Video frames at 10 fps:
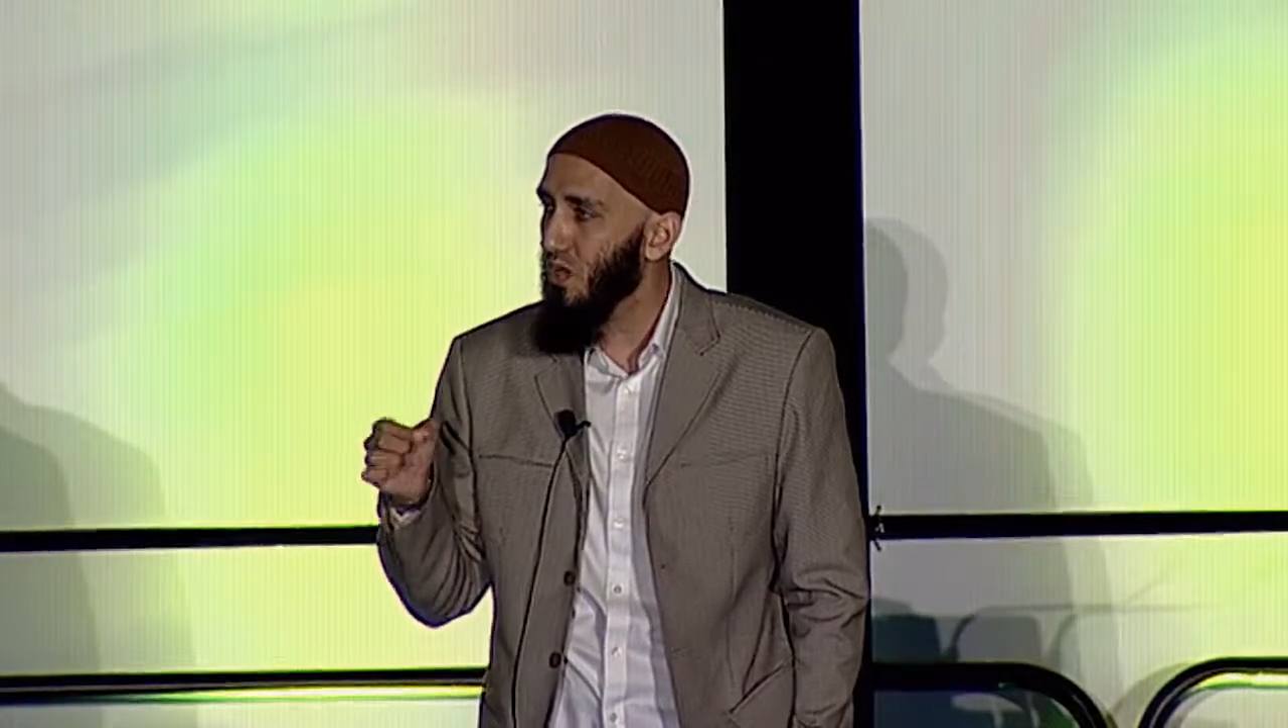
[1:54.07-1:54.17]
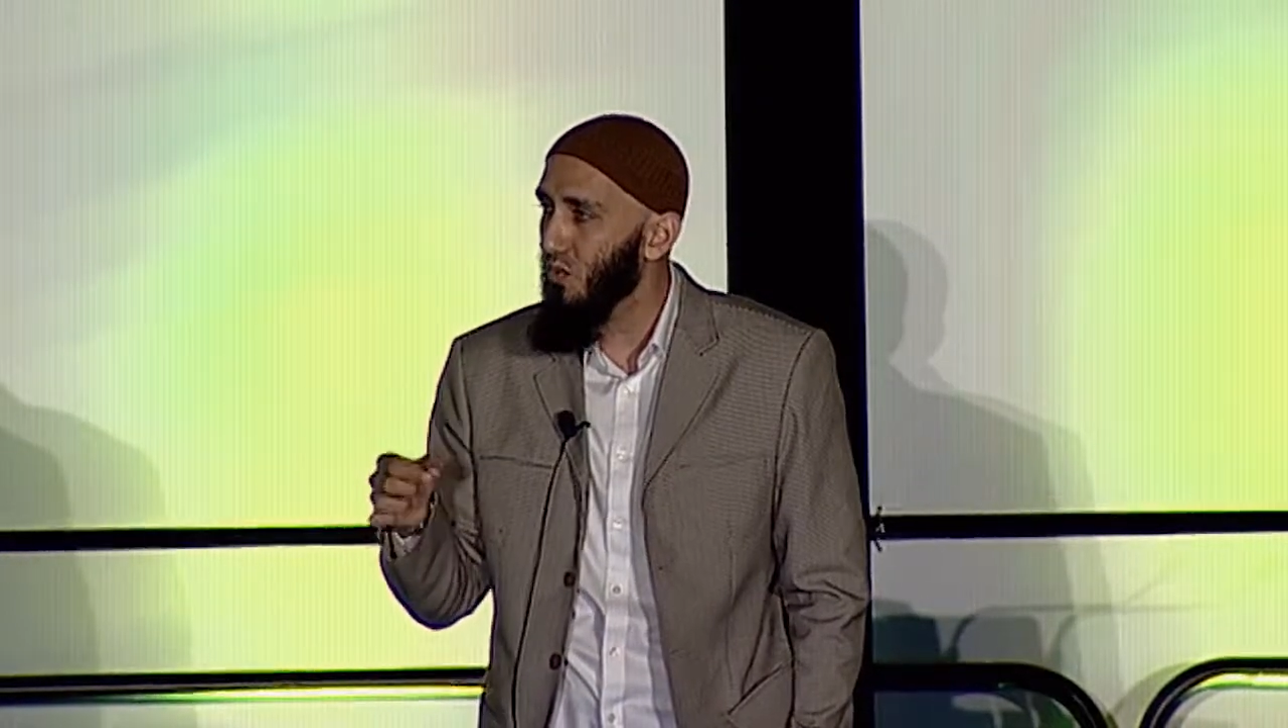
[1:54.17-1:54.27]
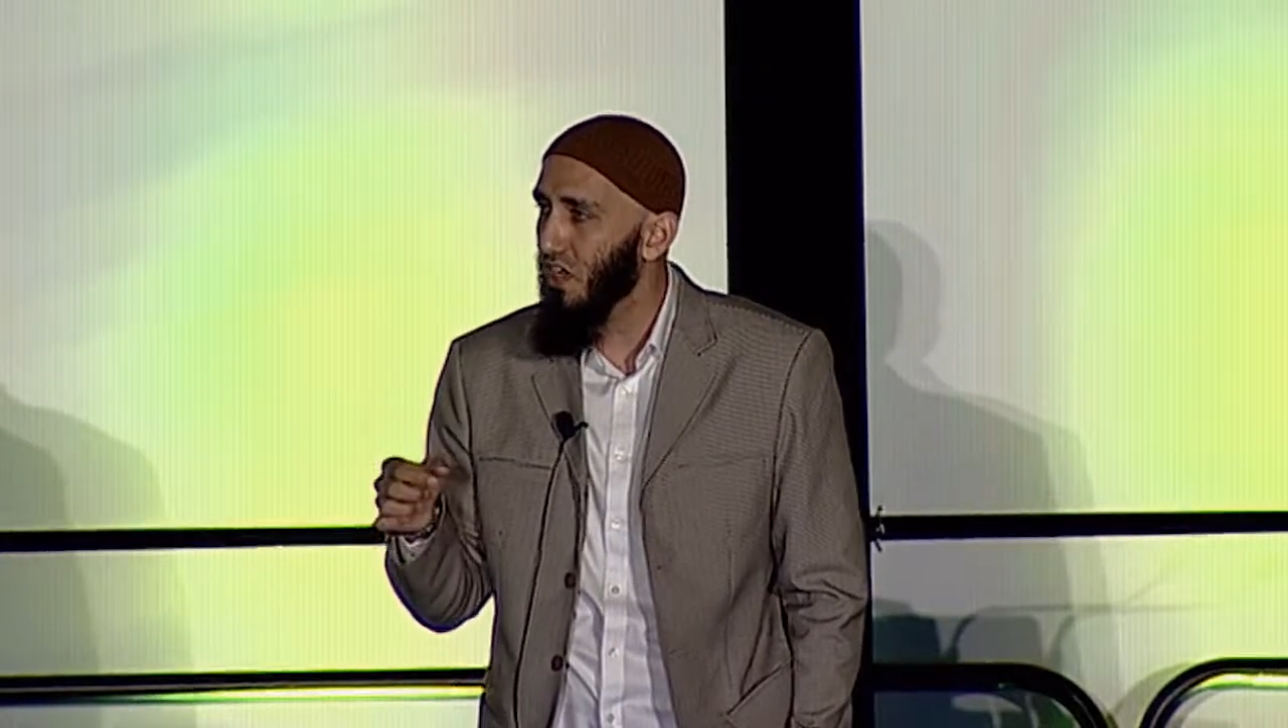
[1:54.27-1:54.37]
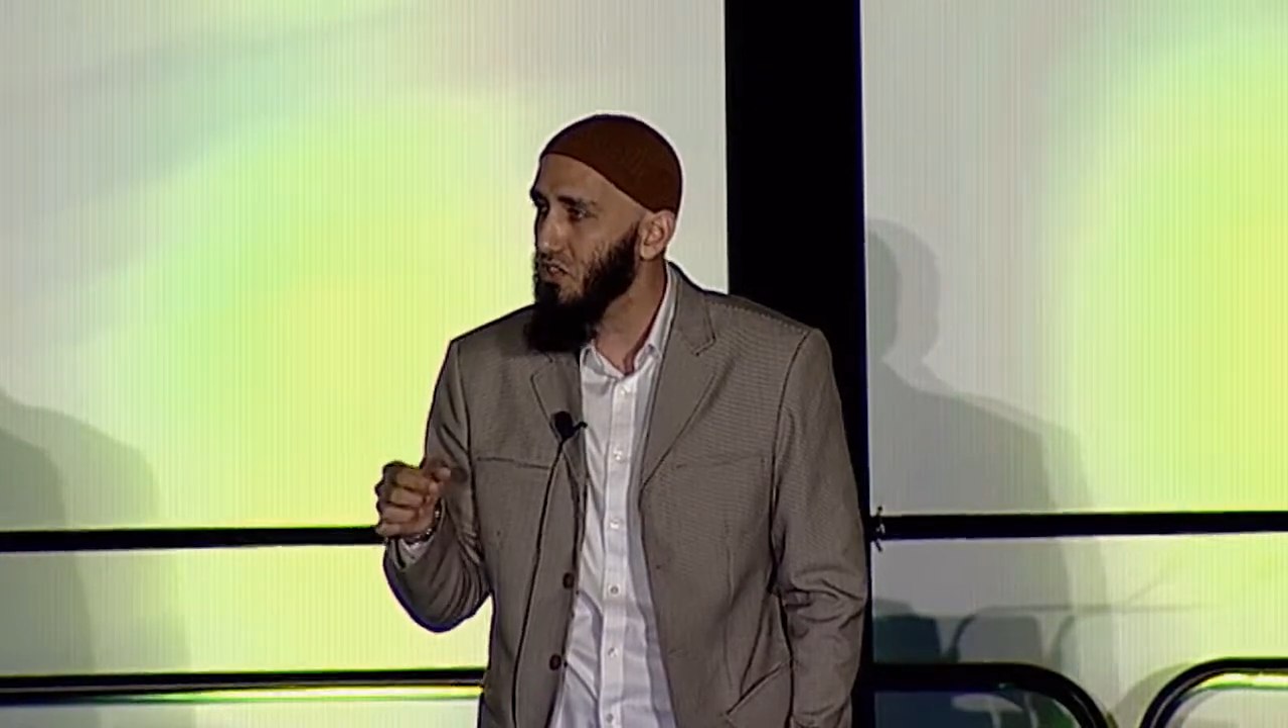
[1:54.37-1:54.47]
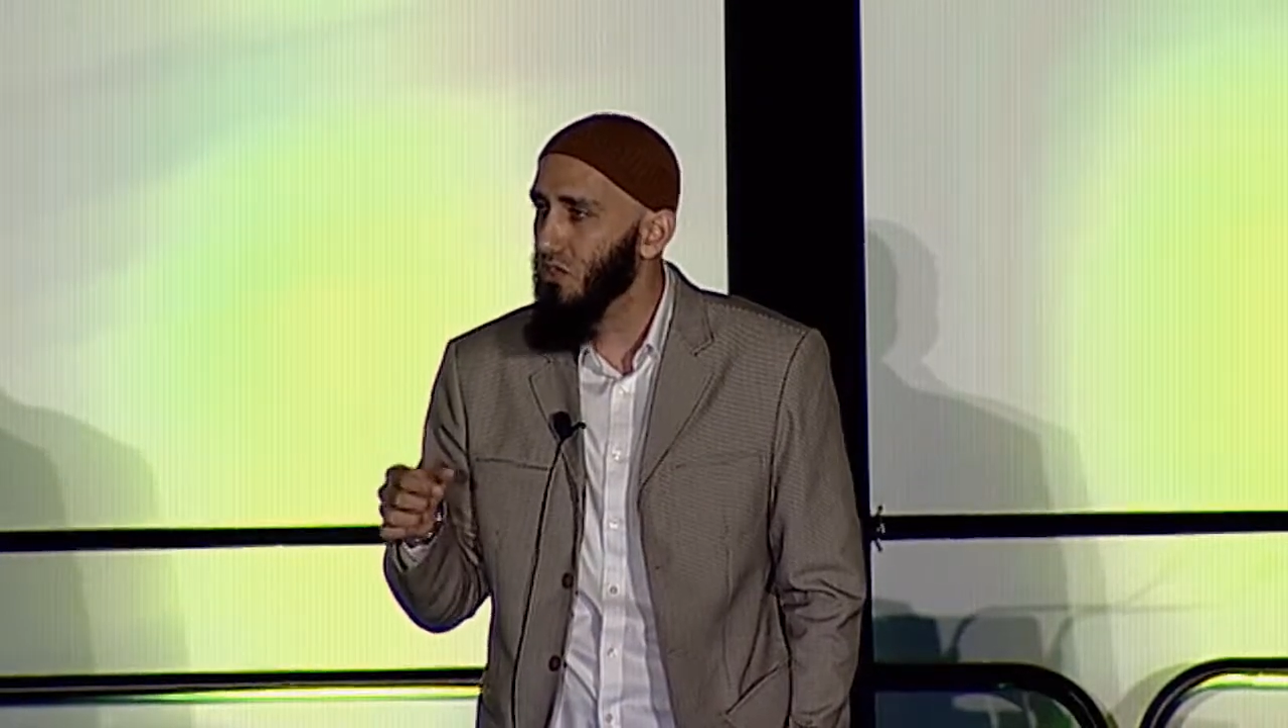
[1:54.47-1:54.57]

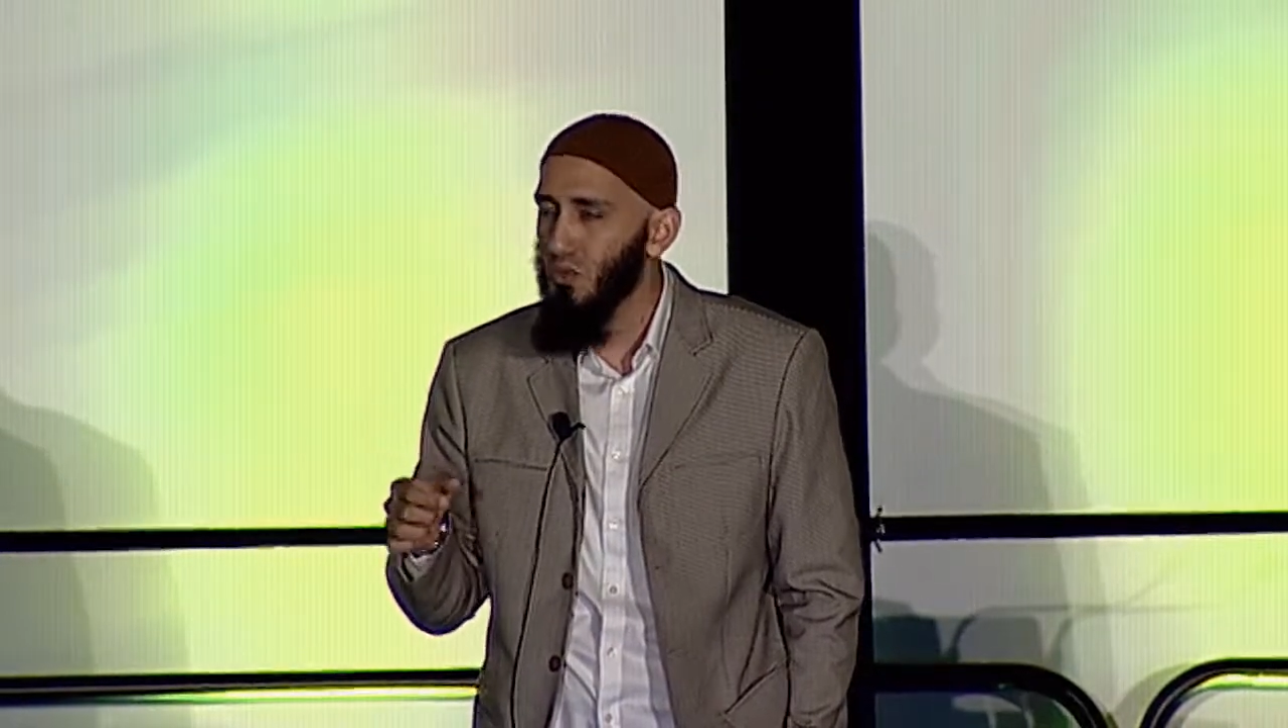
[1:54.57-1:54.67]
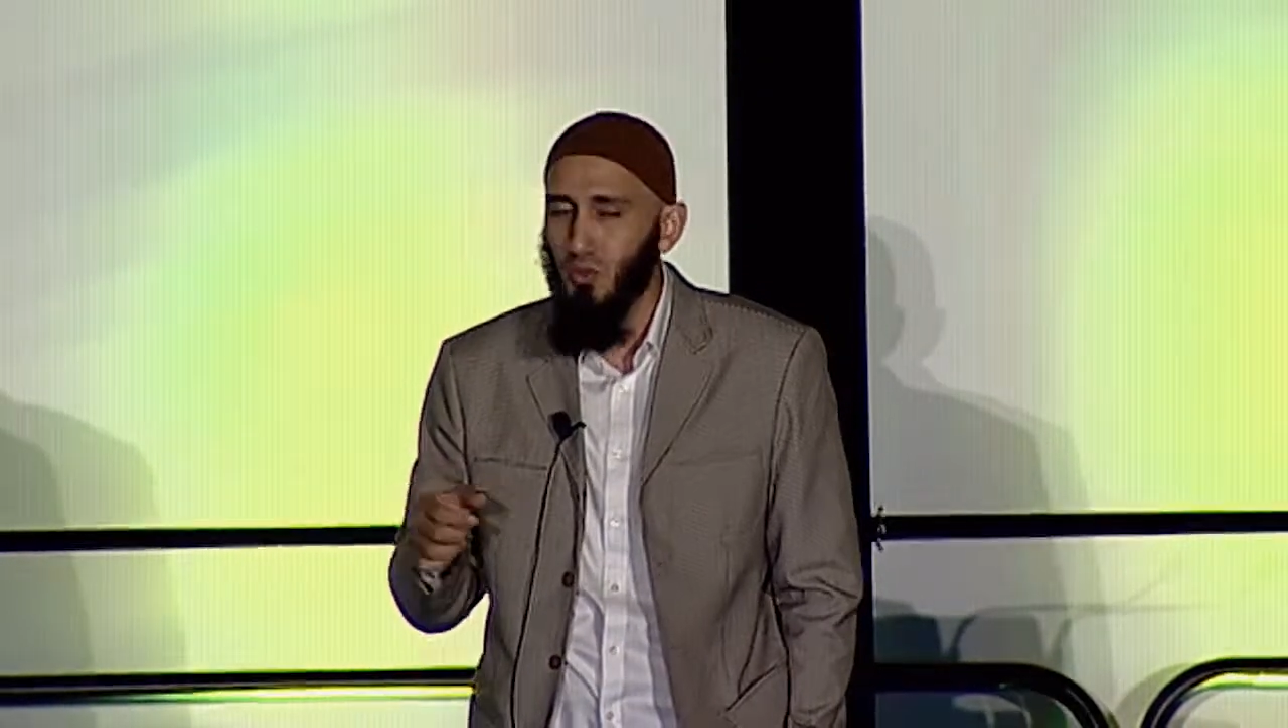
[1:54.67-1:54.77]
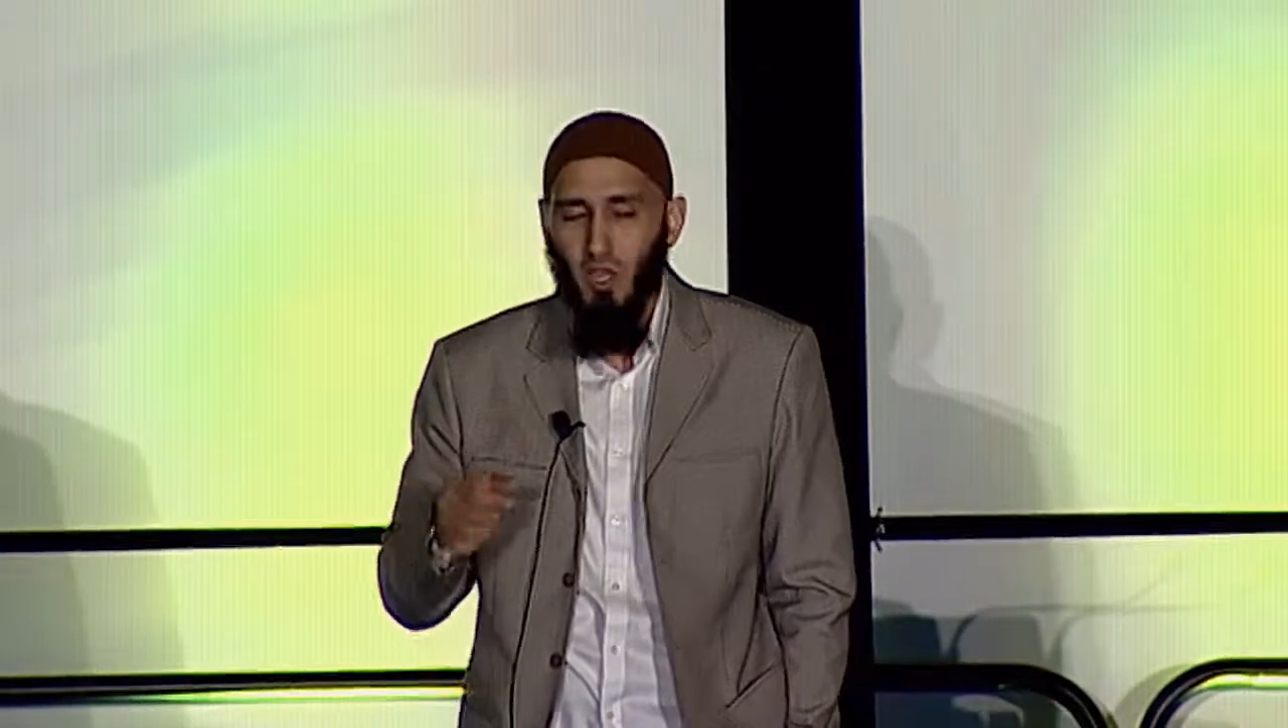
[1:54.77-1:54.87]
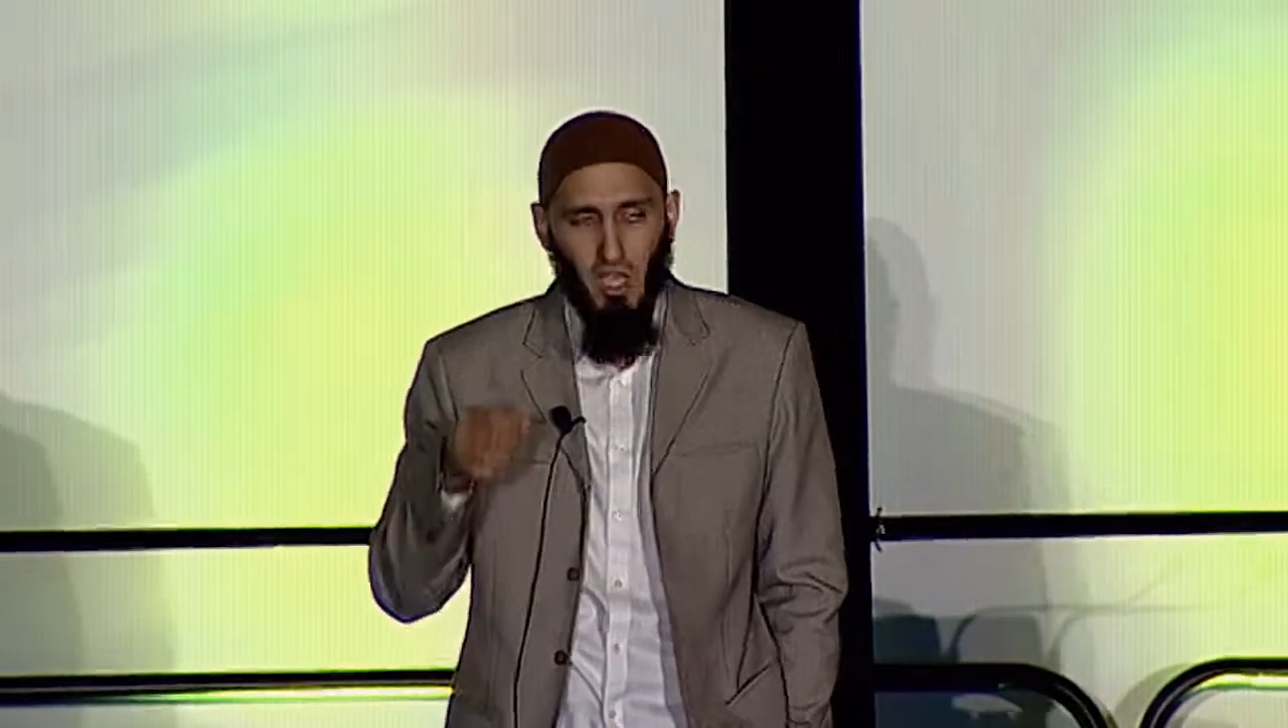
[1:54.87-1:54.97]
run to